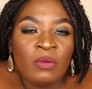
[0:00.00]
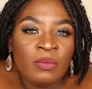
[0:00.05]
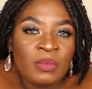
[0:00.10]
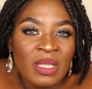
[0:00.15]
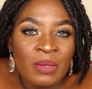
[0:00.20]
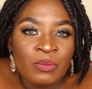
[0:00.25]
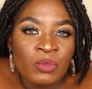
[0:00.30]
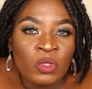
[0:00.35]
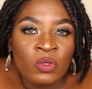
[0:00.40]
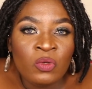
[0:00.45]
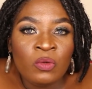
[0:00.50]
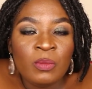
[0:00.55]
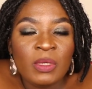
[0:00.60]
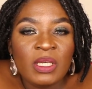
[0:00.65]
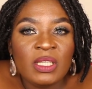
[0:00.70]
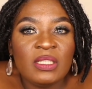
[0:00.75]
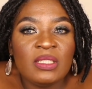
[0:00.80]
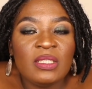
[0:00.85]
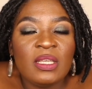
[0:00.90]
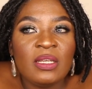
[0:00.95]
him some
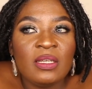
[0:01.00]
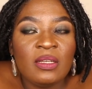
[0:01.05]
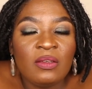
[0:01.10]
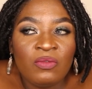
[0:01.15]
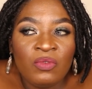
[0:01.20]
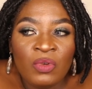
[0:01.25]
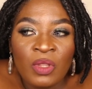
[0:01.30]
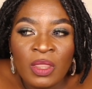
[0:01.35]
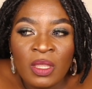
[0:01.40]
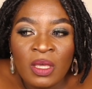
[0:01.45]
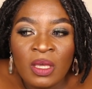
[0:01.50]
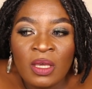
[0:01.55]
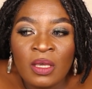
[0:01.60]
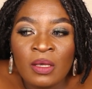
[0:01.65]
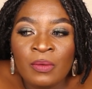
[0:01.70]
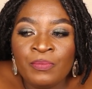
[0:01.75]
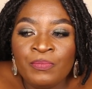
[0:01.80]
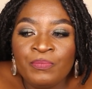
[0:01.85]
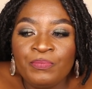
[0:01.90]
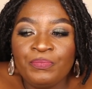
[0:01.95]
documents and
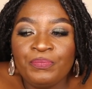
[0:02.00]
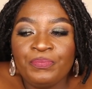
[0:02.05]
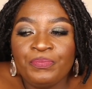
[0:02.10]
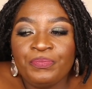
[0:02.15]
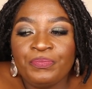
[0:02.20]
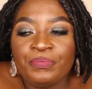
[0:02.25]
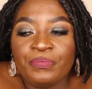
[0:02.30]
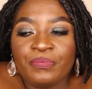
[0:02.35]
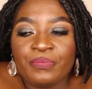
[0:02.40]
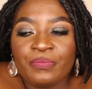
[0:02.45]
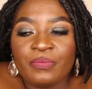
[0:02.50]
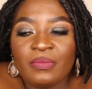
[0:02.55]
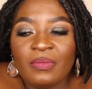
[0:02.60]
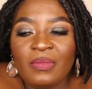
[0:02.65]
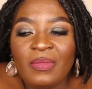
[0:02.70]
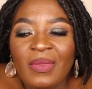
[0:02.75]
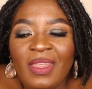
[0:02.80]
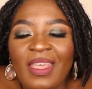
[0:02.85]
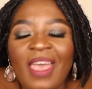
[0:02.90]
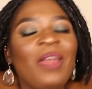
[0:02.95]
everything,
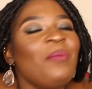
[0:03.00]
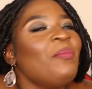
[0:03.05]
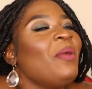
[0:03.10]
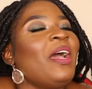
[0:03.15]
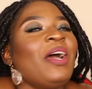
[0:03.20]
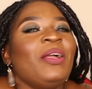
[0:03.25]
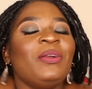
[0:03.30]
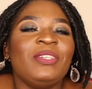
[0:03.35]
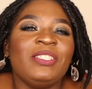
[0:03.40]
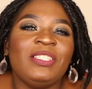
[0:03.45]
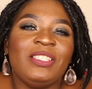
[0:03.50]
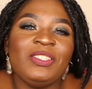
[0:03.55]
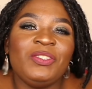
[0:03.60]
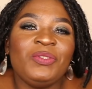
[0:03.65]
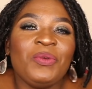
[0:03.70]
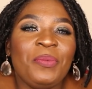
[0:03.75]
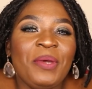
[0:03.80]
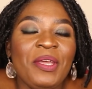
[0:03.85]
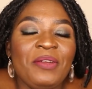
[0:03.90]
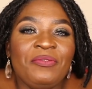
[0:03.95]
and my heart was just
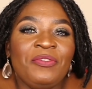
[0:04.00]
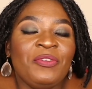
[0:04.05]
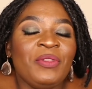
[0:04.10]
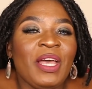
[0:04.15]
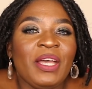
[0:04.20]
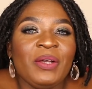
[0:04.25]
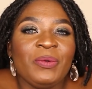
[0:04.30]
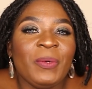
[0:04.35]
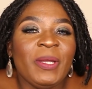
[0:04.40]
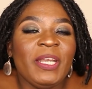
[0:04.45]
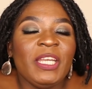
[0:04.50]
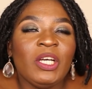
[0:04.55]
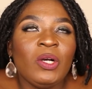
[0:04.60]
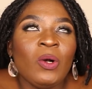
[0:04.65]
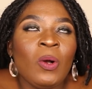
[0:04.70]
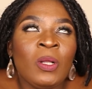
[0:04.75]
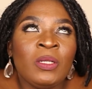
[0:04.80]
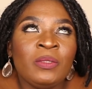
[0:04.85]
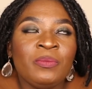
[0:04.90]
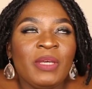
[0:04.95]
so painful like when he
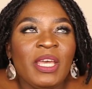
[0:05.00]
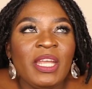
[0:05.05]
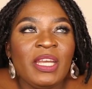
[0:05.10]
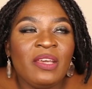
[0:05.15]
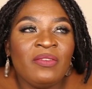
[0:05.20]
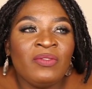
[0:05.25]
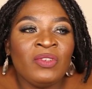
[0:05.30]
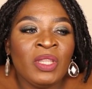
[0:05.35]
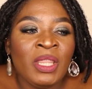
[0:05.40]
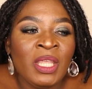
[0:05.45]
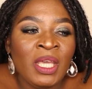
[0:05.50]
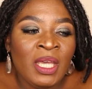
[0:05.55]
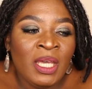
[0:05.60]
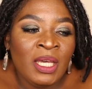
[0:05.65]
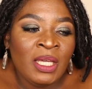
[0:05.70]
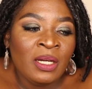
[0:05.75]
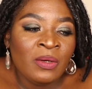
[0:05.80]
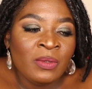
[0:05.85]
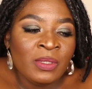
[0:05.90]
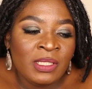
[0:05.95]
called me and
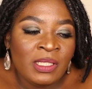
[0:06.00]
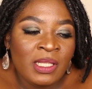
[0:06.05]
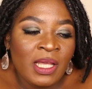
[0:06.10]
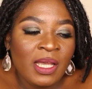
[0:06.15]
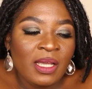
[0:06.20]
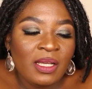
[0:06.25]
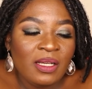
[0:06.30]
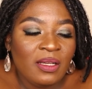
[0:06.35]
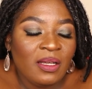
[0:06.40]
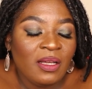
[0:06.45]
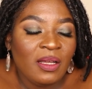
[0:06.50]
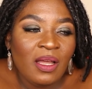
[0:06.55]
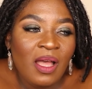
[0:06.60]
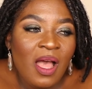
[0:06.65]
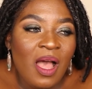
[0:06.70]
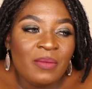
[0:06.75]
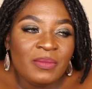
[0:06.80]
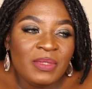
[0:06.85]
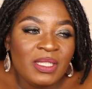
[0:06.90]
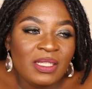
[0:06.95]
everything, and I was like,
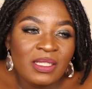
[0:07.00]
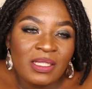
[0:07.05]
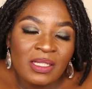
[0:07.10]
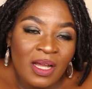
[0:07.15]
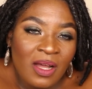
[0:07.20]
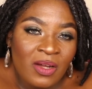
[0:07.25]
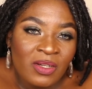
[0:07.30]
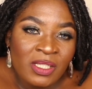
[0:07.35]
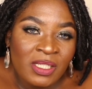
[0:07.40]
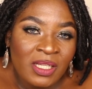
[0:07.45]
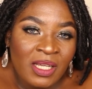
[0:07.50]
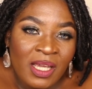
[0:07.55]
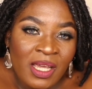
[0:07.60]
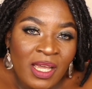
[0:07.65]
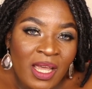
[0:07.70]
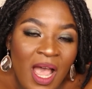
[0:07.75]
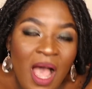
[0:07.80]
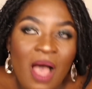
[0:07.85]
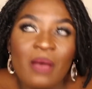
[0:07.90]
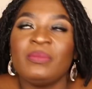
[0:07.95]
I'm sitting out
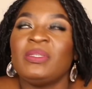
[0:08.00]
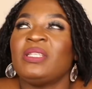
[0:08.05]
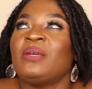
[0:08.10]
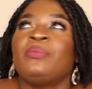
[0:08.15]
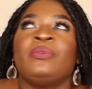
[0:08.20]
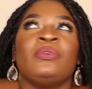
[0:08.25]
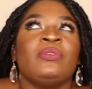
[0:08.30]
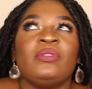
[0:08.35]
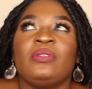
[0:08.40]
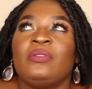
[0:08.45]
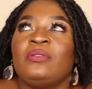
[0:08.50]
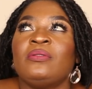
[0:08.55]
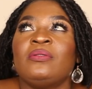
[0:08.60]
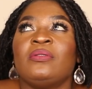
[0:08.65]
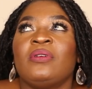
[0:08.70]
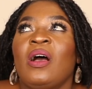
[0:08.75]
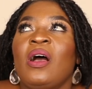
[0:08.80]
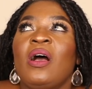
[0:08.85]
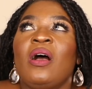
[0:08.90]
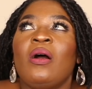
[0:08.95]
here, I'm supposed
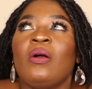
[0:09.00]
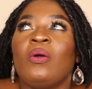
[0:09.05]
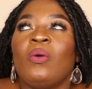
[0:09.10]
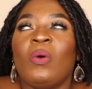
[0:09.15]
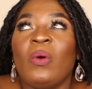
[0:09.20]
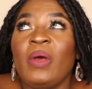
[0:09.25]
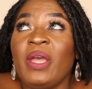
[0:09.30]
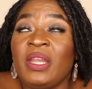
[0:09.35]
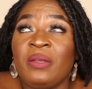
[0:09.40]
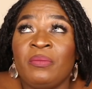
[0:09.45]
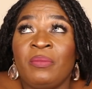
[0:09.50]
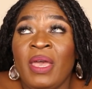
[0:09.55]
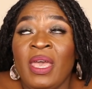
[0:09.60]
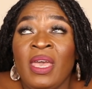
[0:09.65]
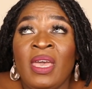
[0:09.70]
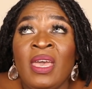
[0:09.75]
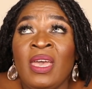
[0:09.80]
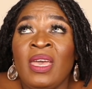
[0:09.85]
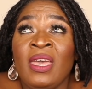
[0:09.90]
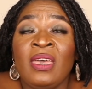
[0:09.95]
to go and
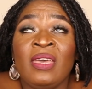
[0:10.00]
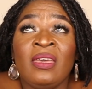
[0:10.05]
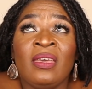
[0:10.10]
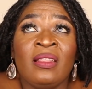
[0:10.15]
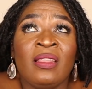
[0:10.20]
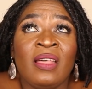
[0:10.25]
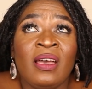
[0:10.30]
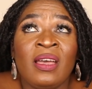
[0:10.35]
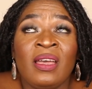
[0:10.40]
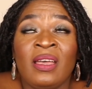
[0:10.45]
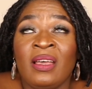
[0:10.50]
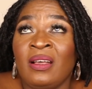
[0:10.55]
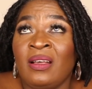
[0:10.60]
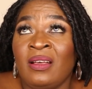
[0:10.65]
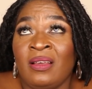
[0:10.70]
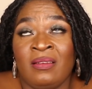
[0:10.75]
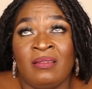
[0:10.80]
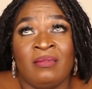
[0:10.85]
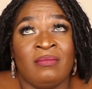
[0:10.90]
pay like